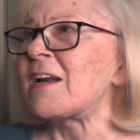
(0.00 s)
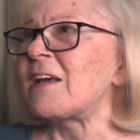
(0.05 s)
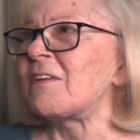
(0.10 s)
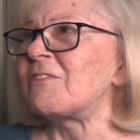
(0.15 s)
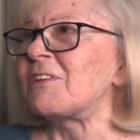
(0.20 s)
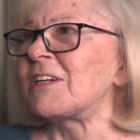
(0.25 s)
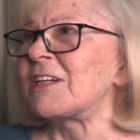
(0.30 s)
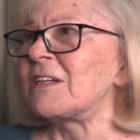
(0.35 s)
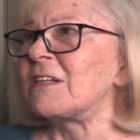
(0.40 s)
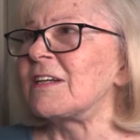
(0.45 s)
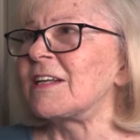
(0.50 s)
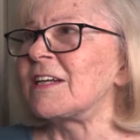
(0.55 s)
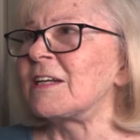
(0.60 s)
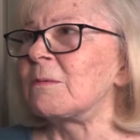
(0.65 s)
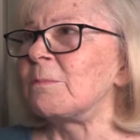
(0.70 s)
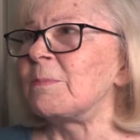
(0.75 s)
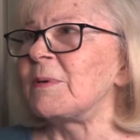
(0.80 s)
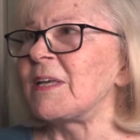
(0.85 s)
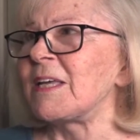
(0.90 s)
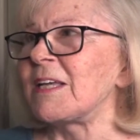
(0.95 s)
of it a little
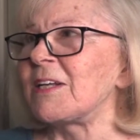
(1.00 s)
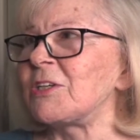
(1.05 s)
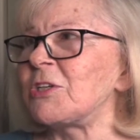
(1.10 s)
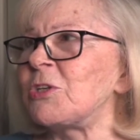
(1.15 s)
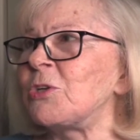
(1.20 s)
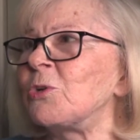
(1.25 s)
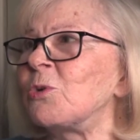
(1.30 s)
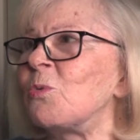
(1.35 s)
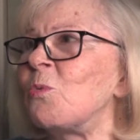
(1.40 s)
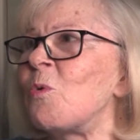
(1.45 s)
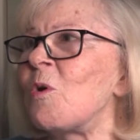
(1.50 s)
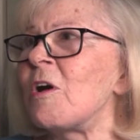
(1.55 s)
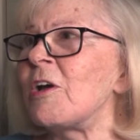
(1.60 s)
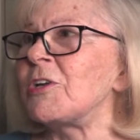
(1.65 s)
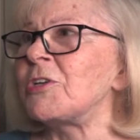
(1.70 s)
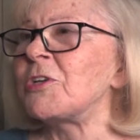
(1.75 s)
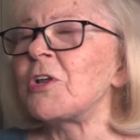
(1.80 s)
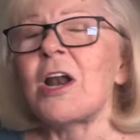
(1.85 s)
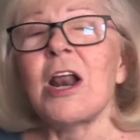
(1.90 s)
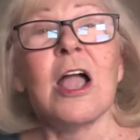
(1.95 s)
bit. You'll
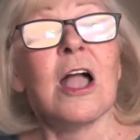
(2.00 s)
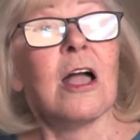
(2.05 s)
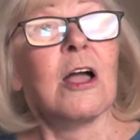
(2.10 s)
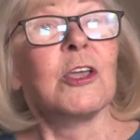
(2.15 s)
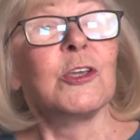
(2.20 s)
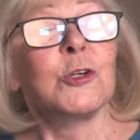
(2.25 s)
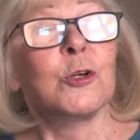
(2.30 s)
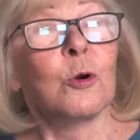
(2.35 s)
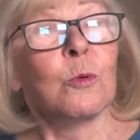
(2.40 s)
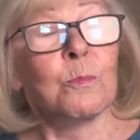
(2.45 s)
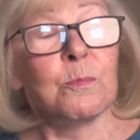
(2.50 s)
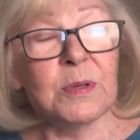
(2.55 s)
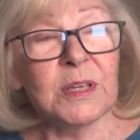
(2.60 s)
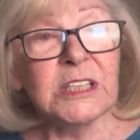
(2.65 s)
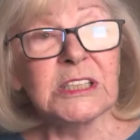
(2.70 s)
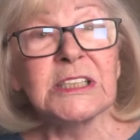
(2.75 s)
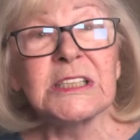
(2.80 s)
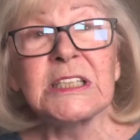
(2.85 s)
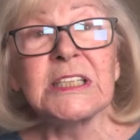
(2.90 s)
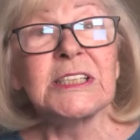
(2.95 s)
want your
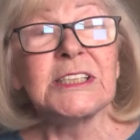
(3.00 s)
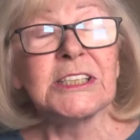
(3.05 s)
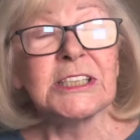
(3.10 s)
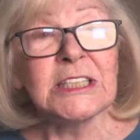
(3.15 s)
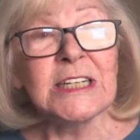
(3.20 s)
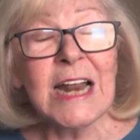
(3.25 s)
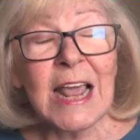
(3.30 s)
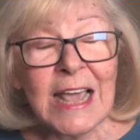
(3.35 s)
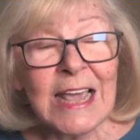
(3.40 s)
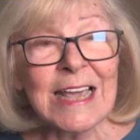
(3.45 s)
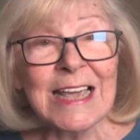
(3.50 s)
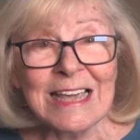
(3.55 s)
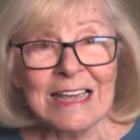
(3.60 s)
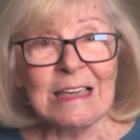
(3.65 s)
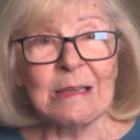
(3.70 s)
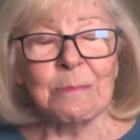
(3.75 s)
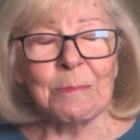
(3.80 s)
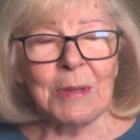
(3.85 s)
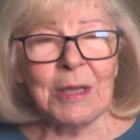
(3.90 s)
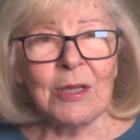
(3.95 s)
business
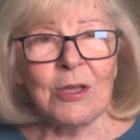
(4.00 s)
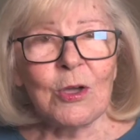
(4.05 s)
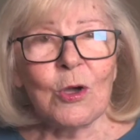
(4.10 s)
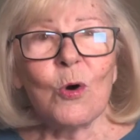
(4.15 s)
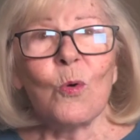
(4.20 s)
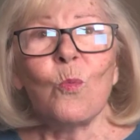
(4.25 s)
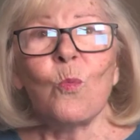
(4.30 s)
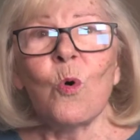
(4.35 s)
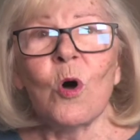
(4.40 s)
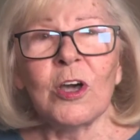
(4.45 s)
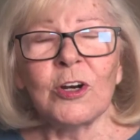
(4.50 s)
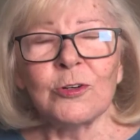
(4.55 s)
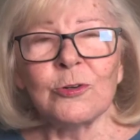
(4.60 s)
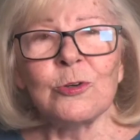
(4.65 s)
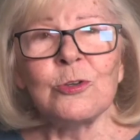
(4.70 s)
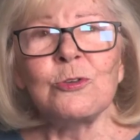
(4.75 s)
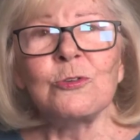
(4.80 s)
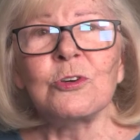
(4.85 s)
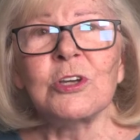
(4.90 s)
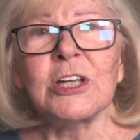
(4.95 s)
name. What are
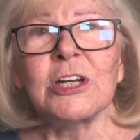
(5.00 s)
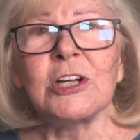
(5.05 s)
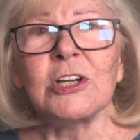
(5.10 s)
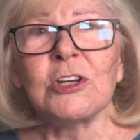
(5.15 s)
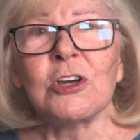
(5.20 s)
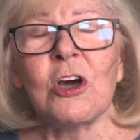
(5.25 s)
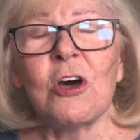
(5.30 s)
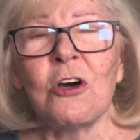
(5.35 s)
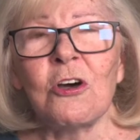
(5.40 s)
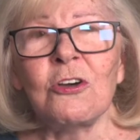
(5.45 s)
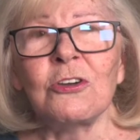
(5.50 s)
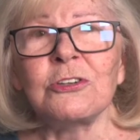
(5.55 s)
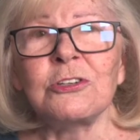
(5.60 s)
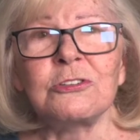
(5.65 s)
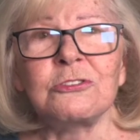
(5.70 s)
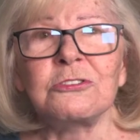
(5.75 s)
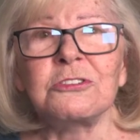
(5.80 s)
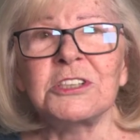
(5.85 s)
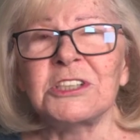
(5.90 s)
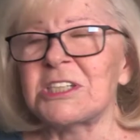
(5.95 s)
you going to call
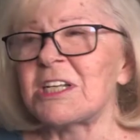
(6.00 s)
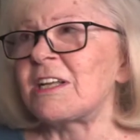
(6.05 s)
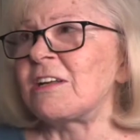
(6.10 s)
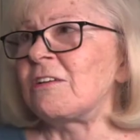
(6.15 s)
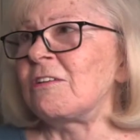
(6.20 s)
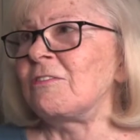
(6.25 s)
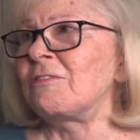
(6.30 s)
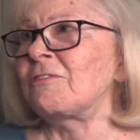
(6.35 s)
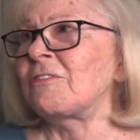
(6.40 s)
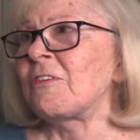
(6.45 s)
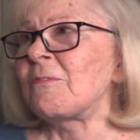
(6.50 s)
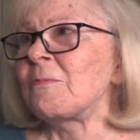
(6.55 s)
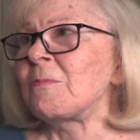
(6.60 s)
yourself?